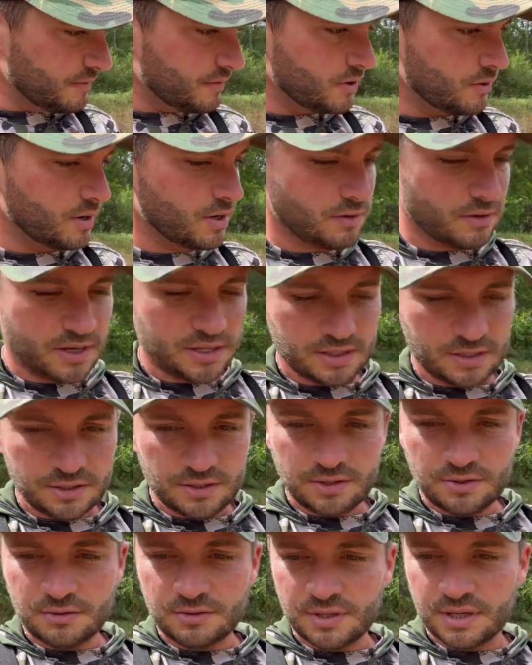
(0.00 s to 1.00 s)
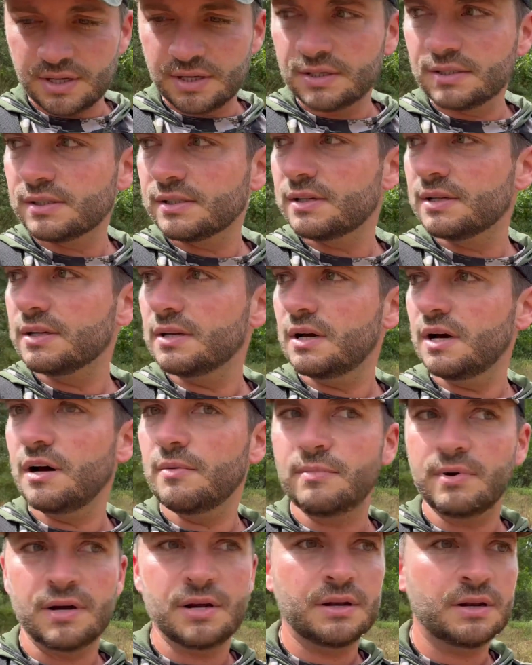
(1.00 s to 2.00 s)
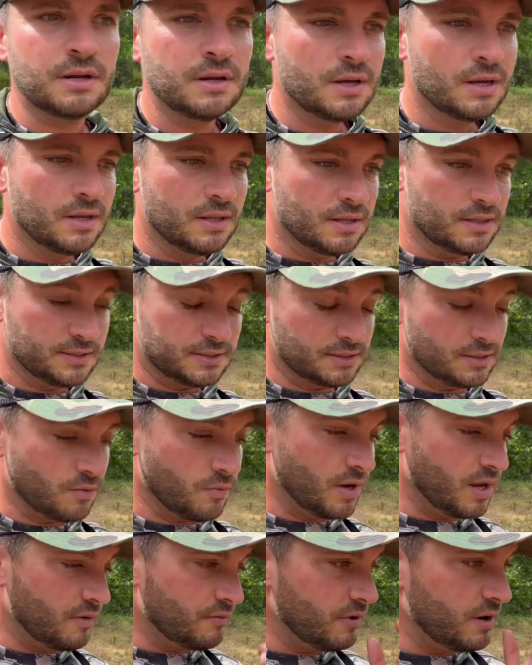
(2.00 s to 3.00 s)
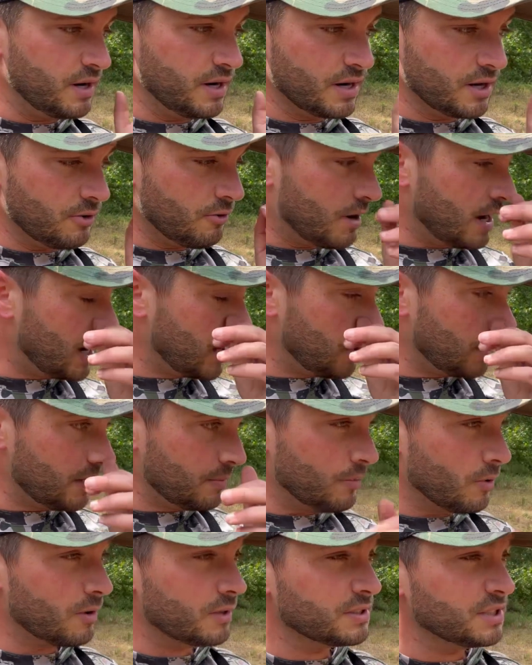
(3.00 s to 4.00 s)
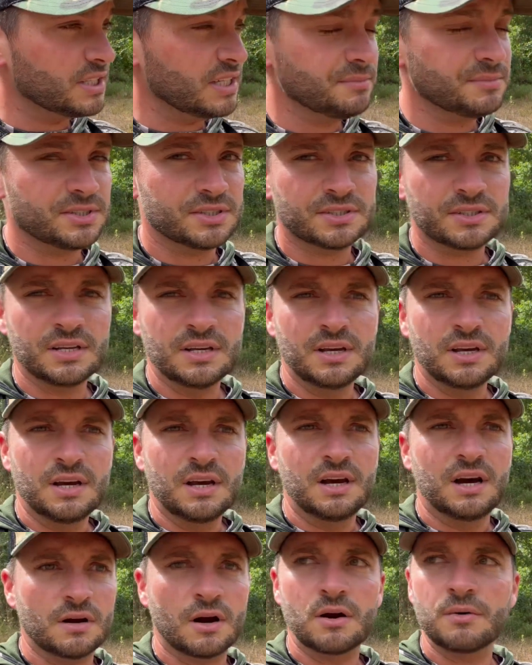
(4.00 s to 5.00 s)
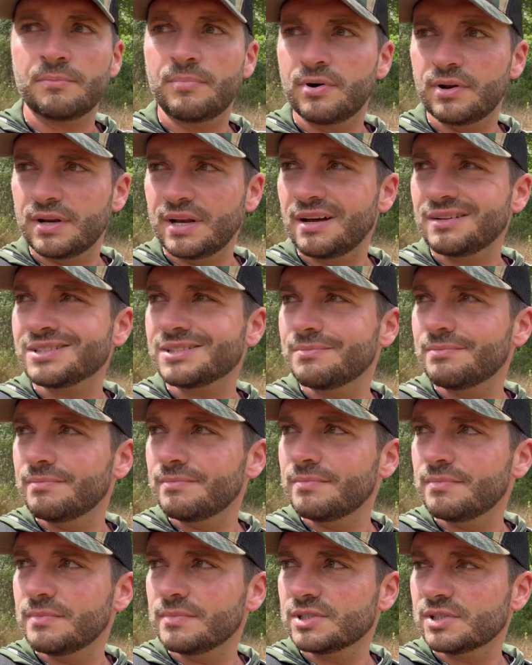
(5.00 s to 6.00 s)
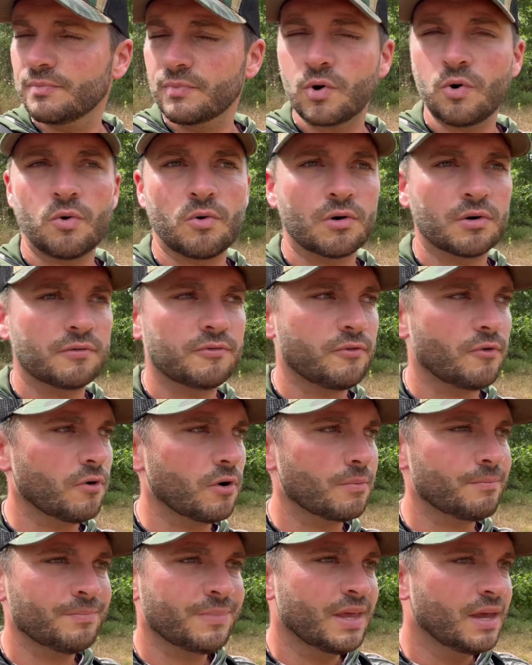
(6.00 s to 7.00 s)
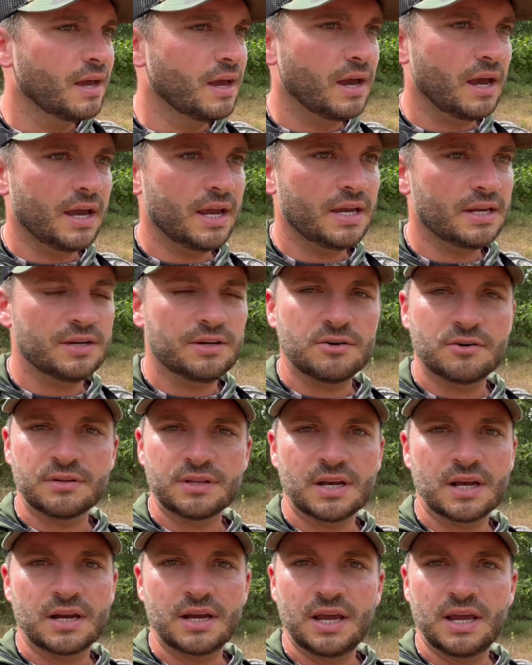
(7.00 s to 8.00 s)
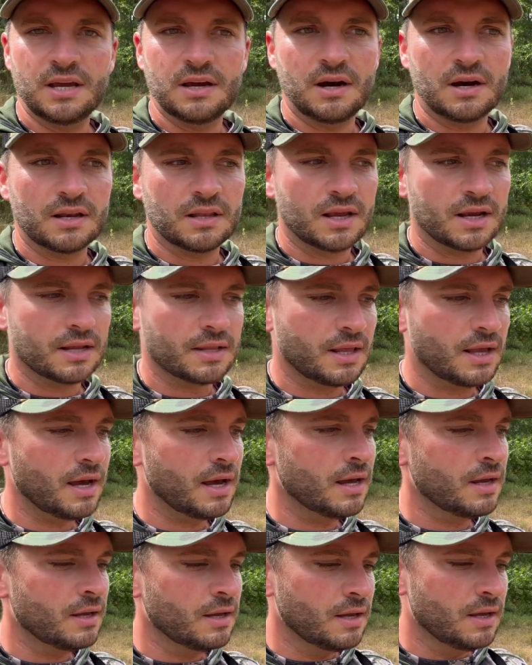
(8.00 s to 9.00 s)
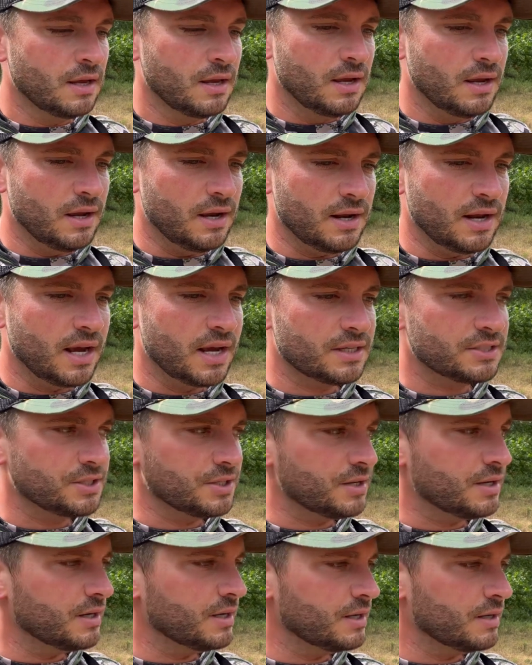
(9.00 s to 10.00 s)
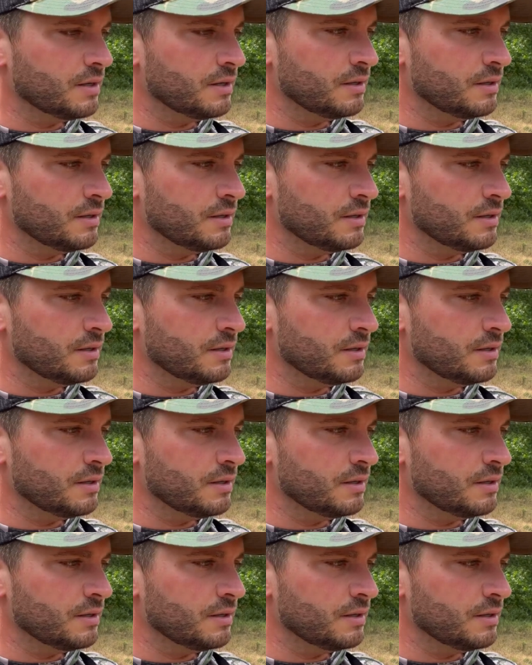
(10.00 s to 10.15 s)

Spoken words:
though I don't like to do this, but this is the way of hunting in Ohio anymore, it seems, is hard putting out some corn for him. I hate doing that. I hate hunting like that, and I actually hunt